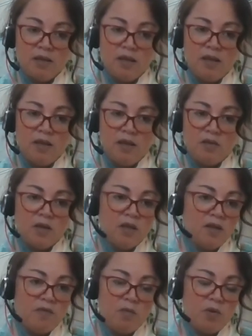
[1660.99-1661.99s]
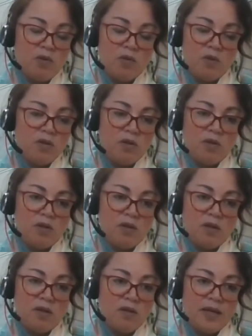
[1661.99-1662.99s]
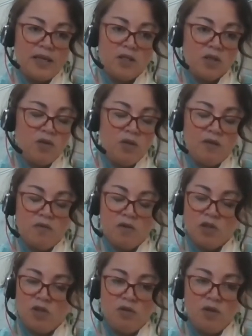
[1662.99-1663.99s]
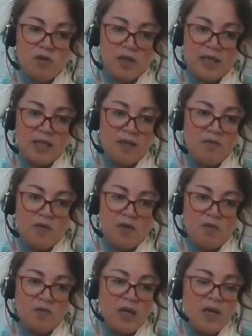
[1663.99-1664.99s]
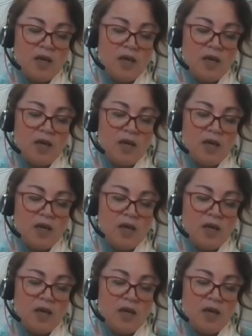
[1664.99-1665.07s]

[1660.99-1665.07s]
The local governing boards at school level do not get involved.